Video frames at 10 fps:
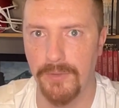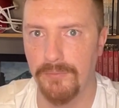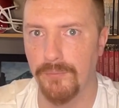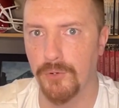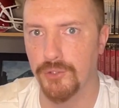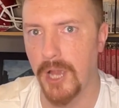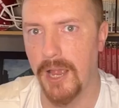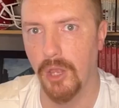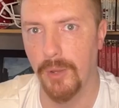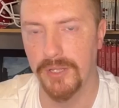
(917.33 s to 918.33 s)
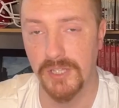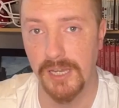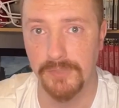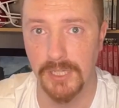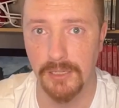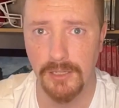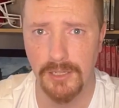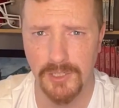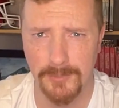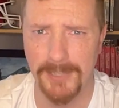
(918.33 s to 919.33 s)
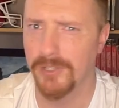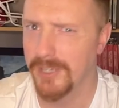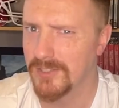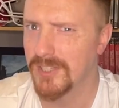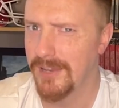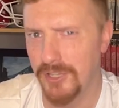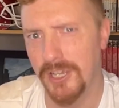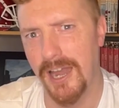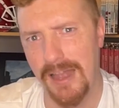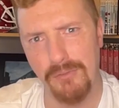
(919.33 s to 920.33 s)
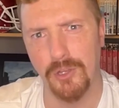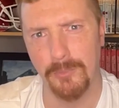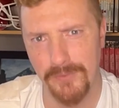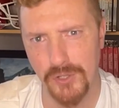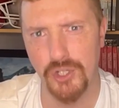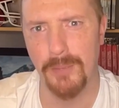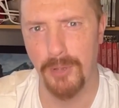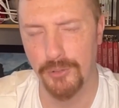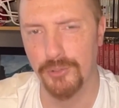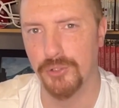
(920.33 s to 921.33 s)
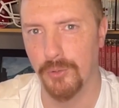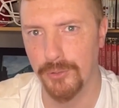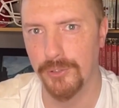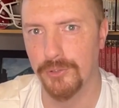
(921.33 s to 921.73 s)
even for Shiloh at safety, especially at safety, you got to have a little bit of a chip on your shoulder.